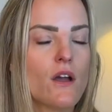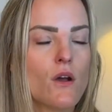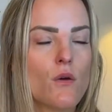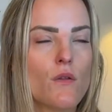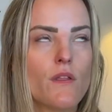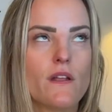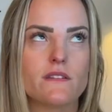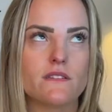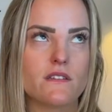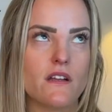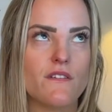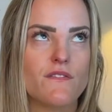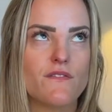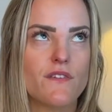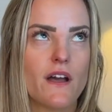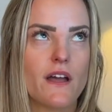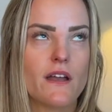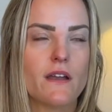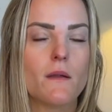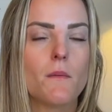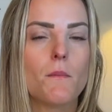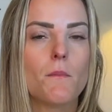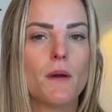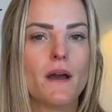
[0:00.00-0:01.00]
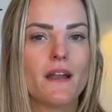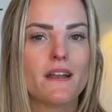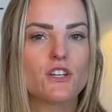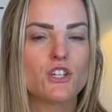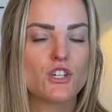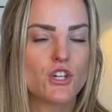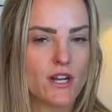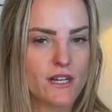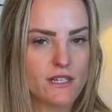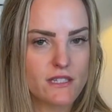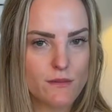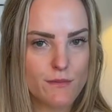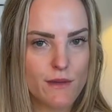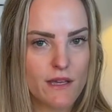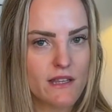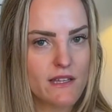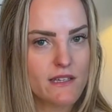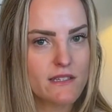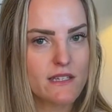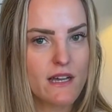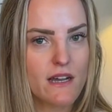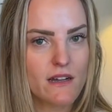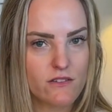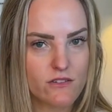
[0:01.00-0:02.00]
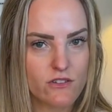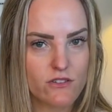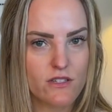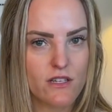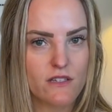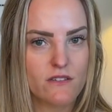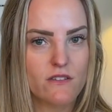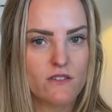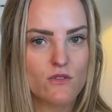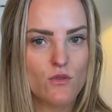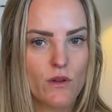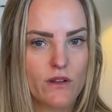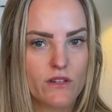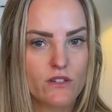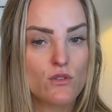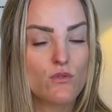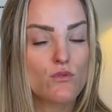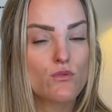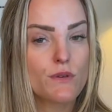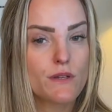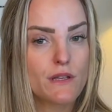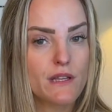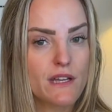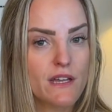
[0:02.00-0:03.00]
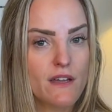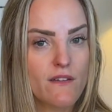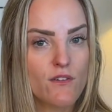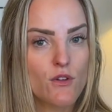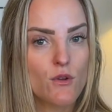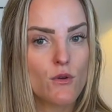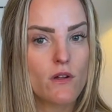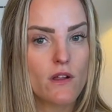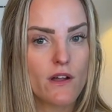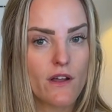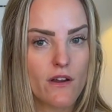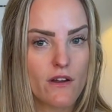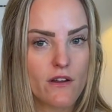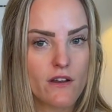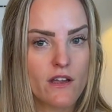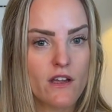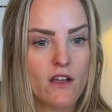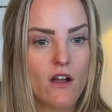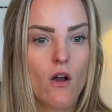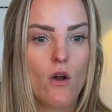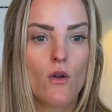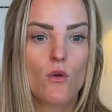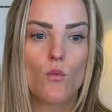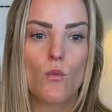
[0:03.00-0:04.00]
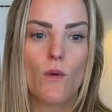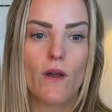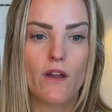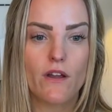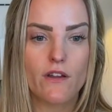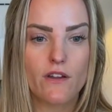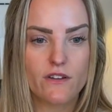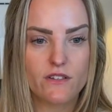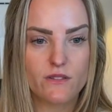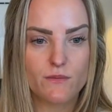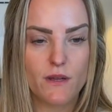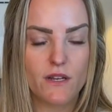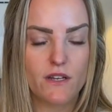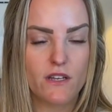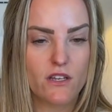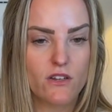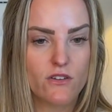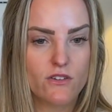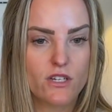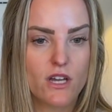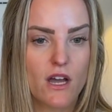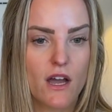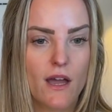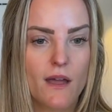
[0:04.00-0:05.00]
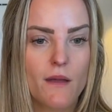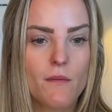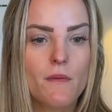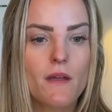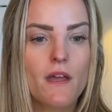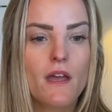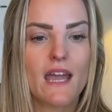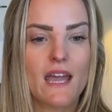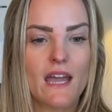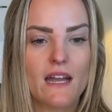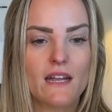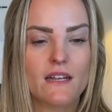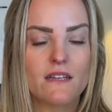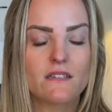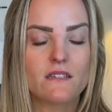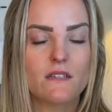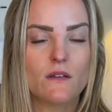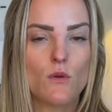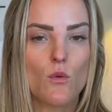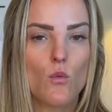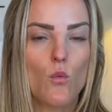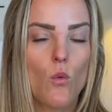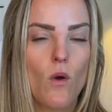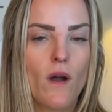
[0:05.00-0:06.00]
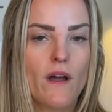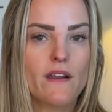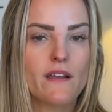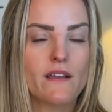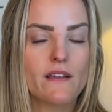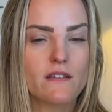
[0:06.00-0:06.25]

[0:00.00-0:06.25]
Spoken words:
know that's not fun, but trust me, this exercise is going to really give you clarity on where you're spending your time and what